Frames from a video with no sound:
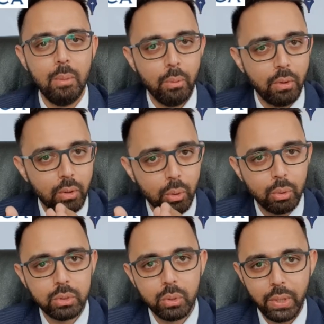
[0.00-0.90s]
We're going to
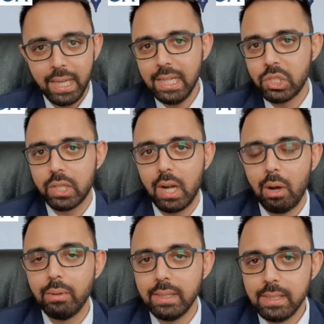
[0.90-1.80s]
go through each
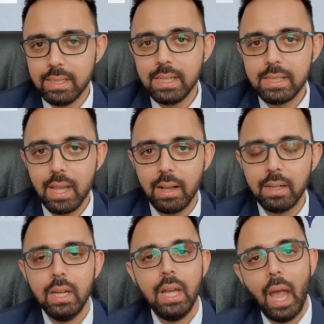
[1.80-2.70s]
ground in
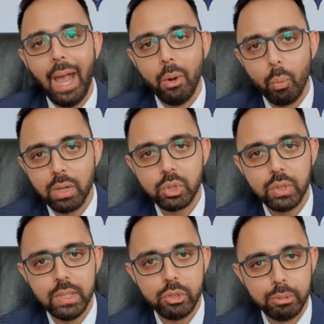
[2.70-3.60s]
detail and what
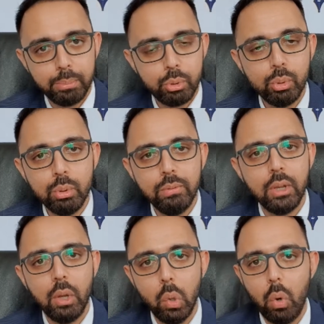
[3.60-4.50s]
you need to
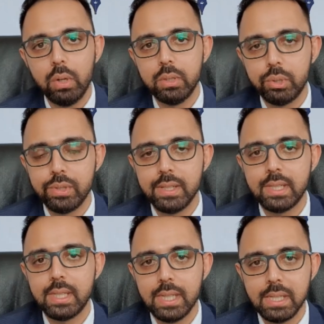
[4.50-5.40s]
prove in order to
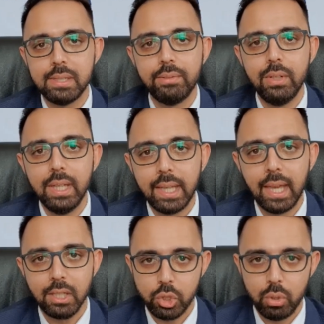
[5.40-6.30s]
successfully
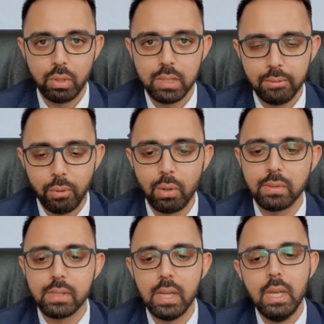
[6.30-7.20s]
get your
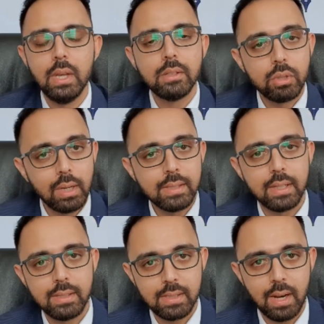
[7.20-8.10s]
divorce. So let's
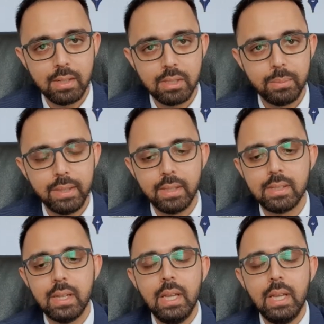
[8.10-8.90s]
get started with it.